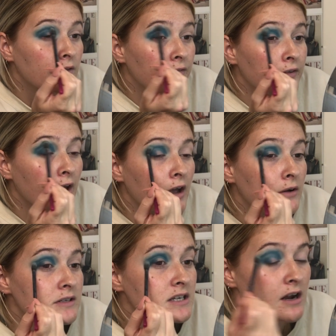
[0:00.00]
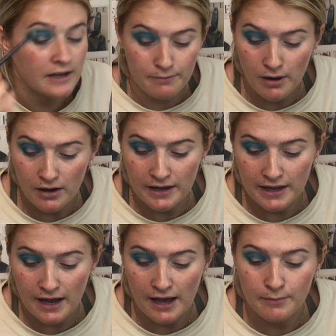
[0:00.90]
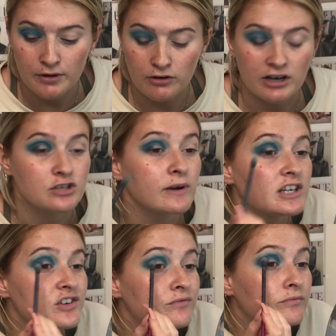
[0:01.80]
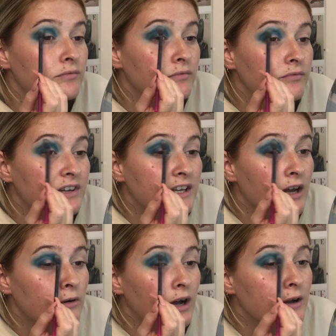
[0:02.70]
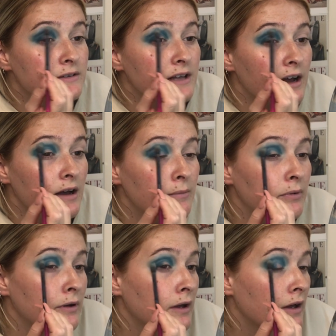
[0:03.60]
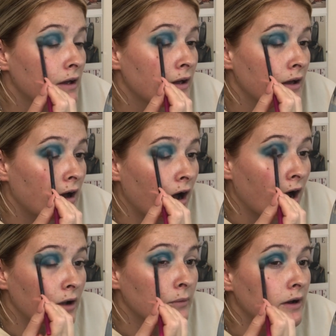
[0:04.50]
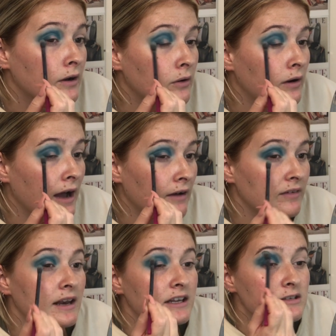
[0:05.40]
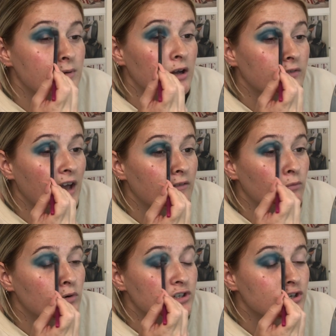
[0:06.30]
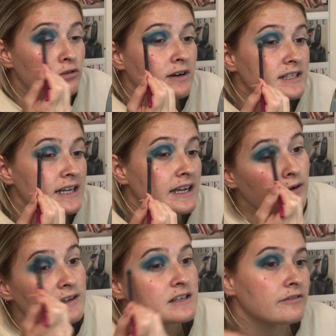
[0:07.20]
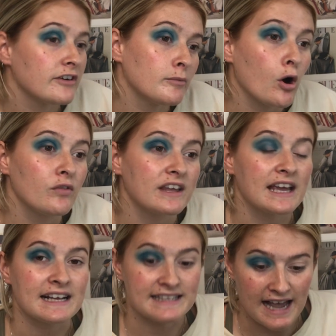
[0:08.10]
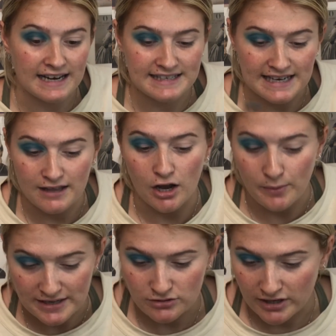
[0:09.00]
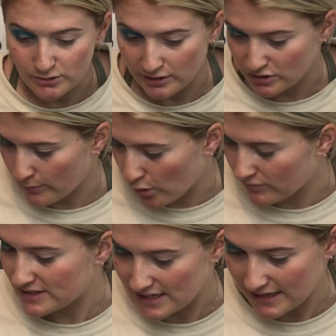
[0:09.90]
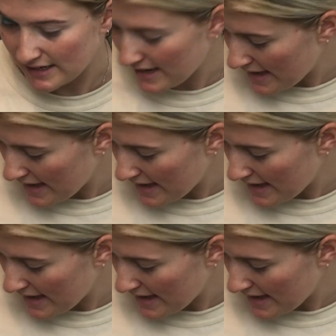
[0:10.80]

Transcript: So tonight my um, graduation video goes up I will have that linked below if you haven't watched it already. Now I didn't film it on the exact day that I went to graduation, but obviously,